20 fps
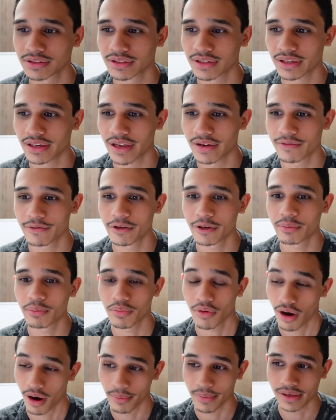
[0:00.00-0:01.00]
And every
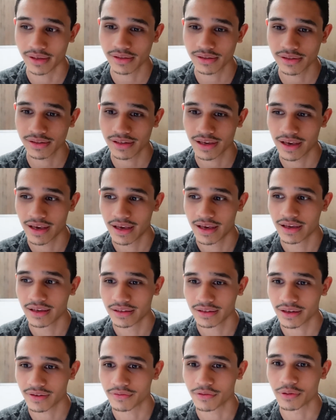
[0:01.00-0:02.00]
promise,
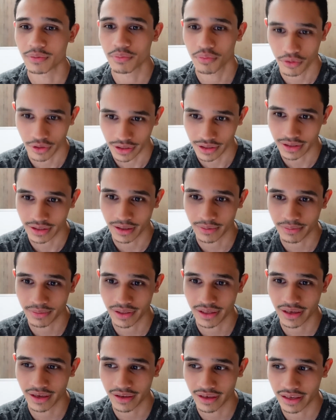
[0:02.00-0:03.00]
every precept,
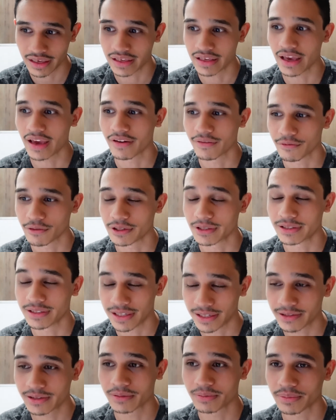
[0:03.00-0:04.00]
every
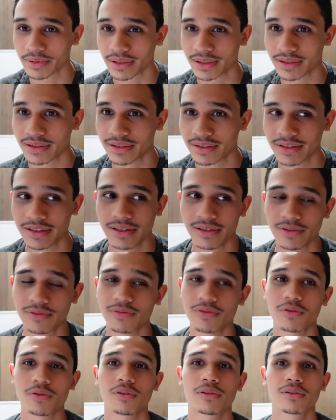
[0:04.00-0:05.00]
discipline is
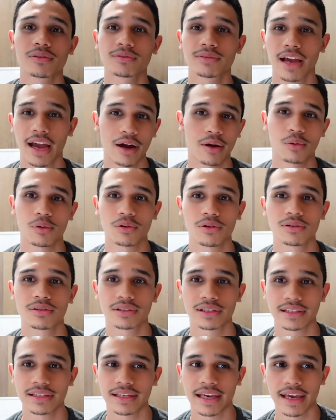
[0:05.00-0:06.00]
for our
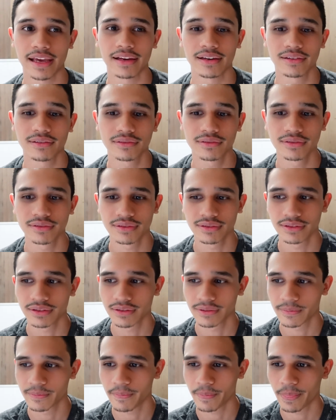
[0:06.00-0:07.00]
gain.
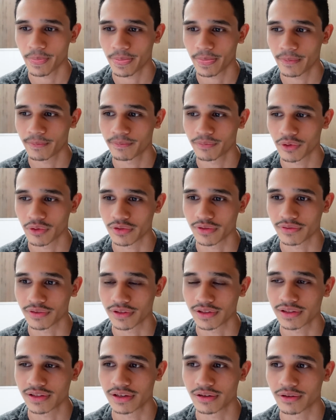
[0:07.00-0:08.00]
And those of
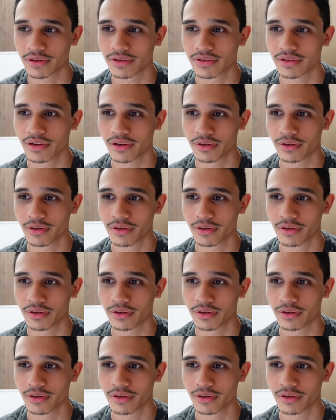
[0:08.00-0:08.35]
us that are